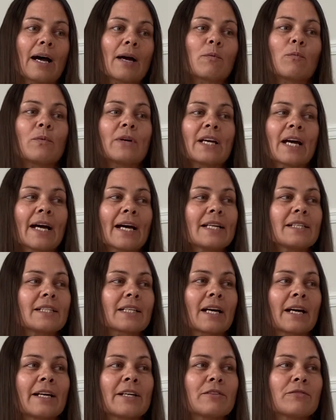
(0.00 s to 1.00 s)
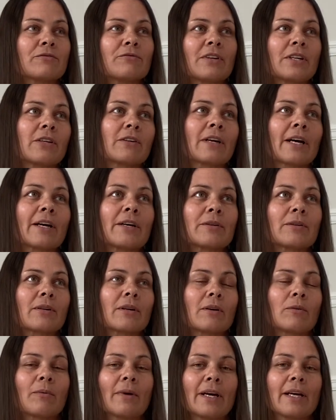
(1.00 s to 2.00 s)
We had to kind of figure
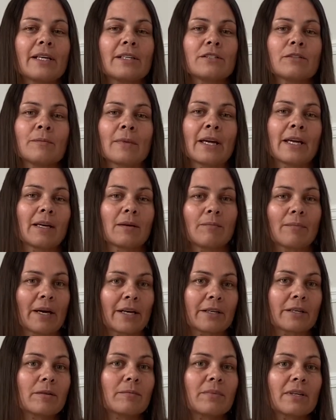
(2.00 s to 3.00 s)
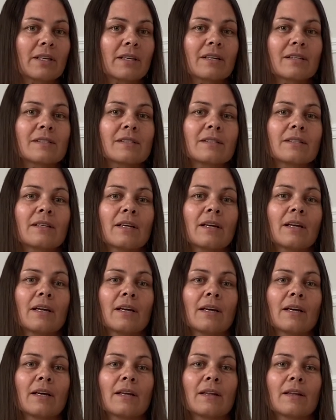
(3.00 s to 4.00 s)
out a way to make it better because
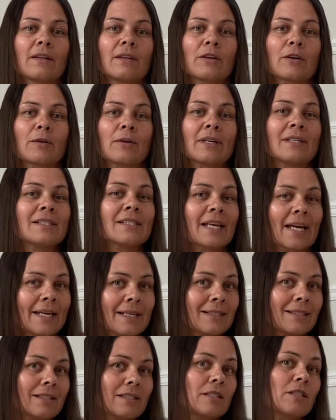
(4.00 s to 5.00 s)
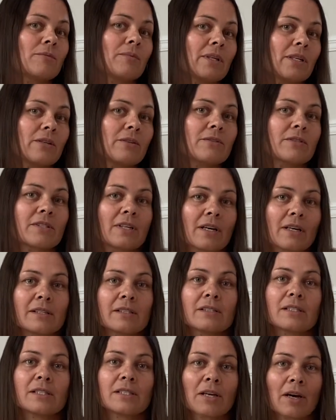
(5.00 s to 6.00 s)
they're intended to be used on
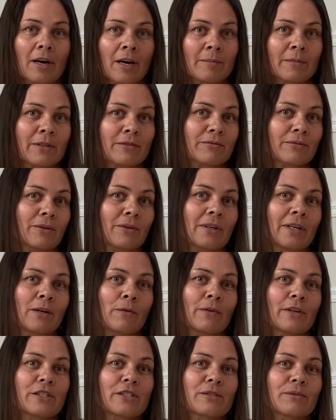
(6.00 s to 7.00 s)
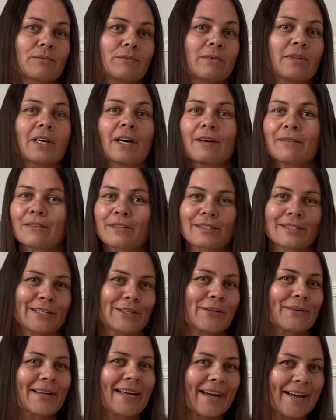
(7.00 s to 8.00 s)
tatami flooring, which we obviously
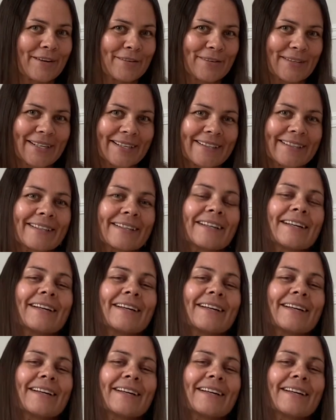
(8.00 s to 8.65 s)
don't have here.